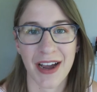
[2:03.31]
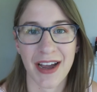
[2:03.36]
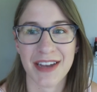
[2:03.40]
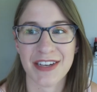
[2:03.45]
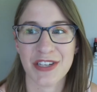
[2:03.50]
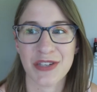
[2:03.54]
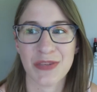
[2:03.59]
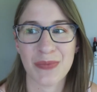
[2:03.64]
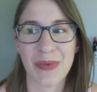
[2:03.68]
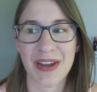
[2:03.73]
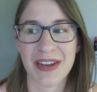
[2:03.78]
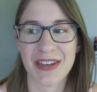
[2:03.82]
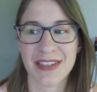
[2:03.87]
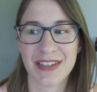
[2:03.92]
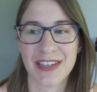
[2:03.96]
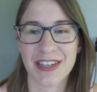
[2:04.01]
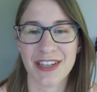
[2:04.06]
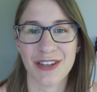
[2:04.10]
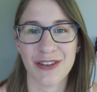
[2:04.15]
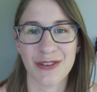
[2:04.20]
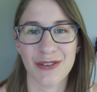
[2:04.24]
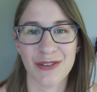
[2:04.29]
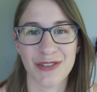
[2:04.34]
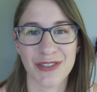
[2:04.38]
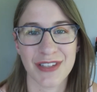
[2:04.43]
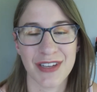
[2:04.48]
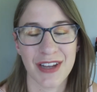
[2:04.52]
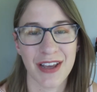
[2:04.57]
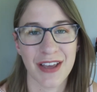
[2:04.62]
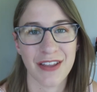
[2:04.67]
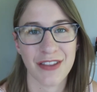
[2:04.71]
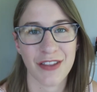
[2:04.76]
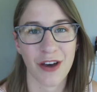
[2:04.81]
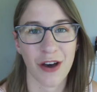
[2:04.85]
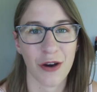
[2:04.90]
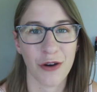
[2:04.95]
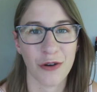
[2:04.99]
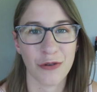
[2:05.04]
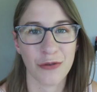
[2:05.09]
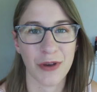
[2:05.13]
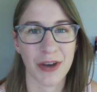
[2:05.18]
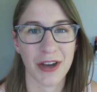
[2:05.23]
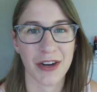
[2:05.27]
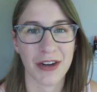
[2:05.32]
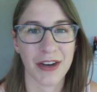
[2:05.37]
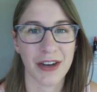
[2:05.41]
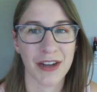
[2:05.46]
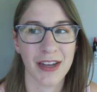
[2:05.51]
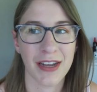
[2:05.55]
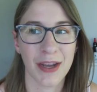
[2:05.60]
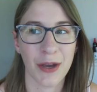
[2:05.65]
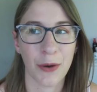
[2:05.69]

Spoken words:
I just meant to use the old one